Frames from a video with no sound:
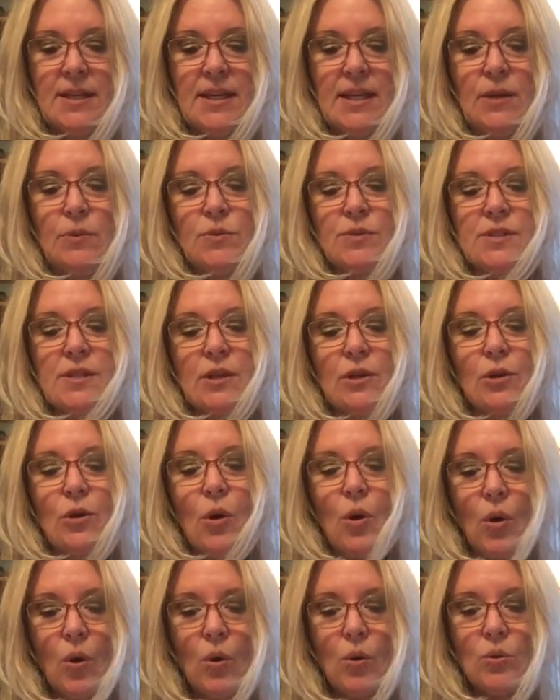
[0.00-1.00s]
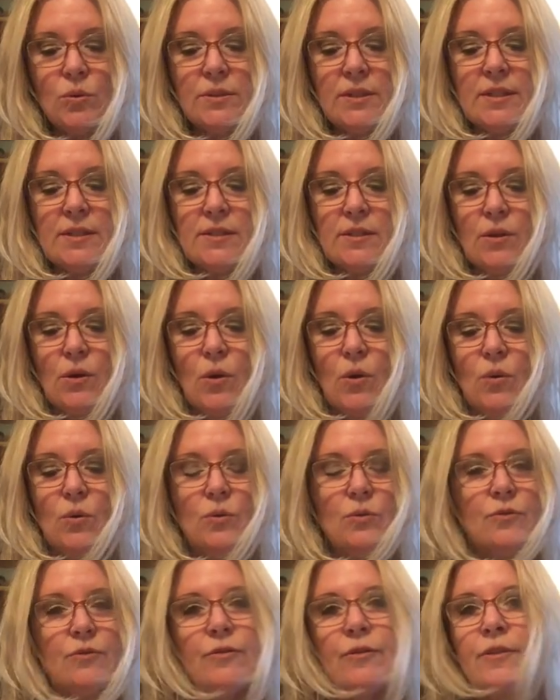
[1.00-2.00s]
It was the coldest
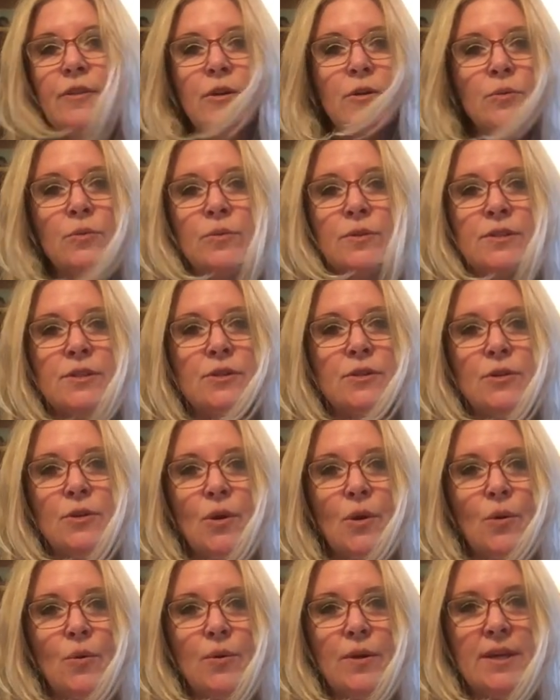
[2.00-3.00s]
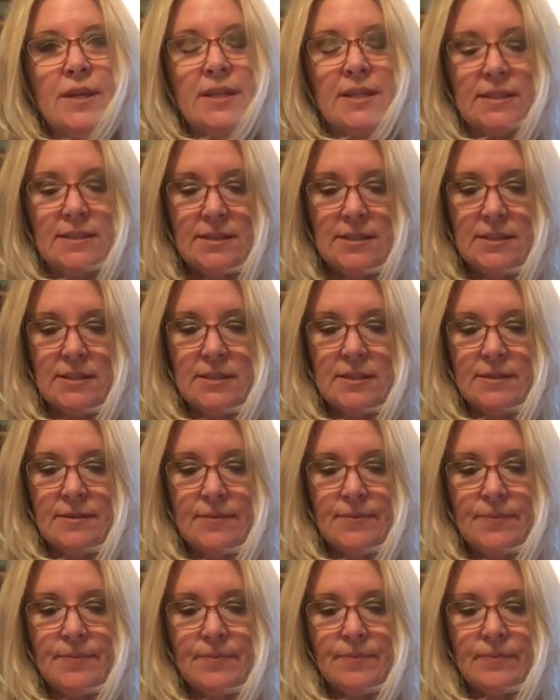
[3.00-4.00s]
cold, for there was no heat.
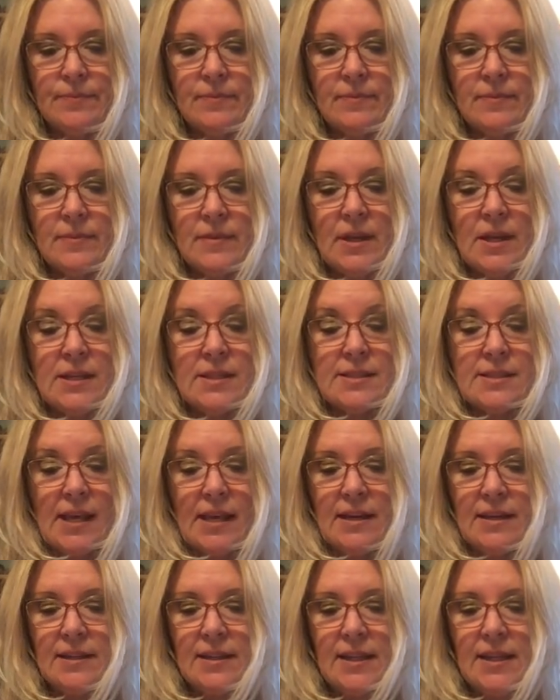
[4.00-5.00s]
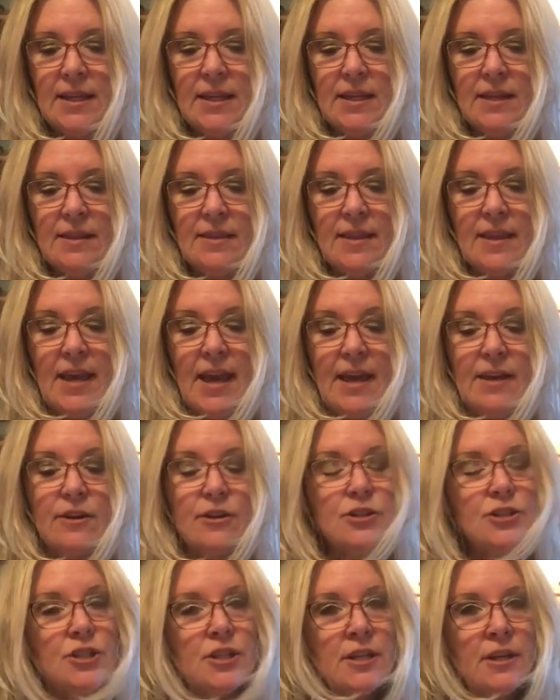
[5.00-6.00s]
Suddenly, the
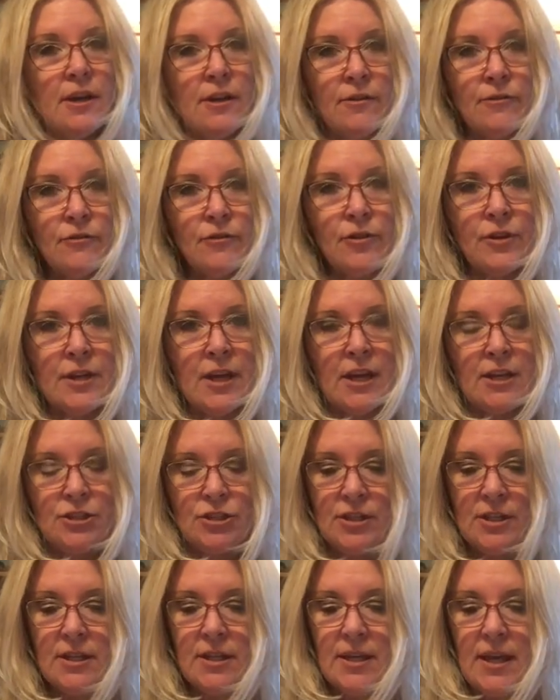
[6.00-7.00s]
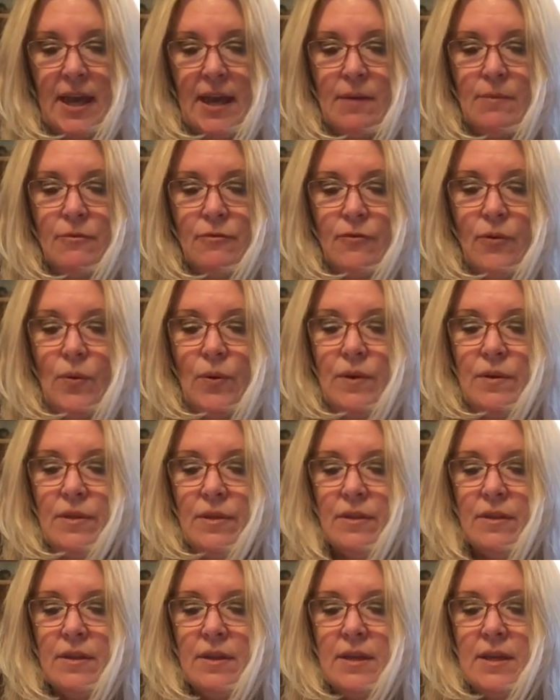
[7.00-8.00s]
energy of creation came
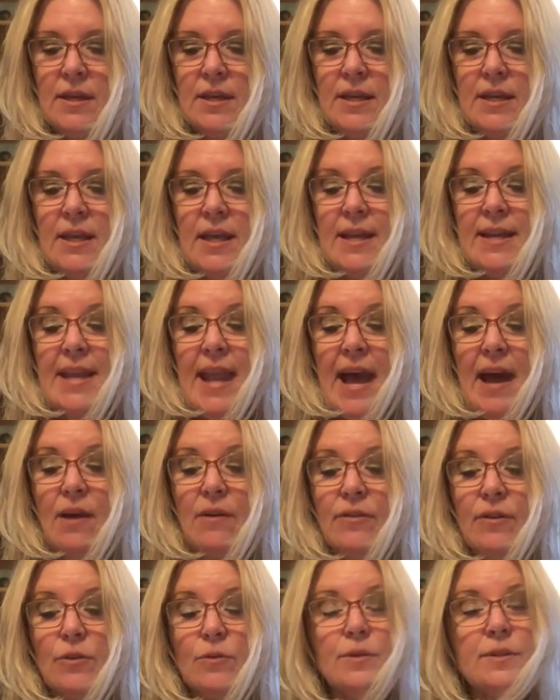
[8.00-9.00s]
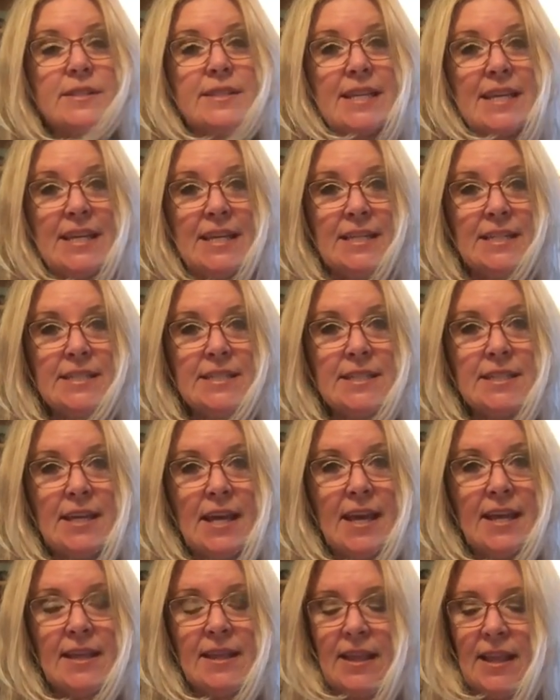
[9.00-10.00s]
forth. Now there was heat
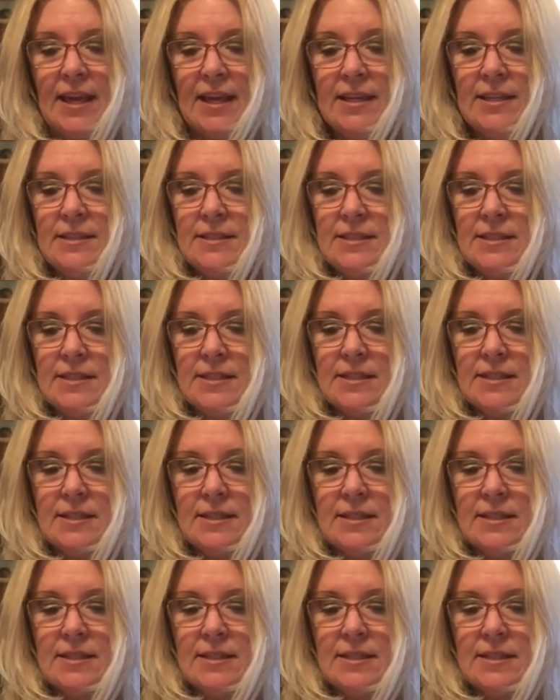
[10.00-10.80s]
and light.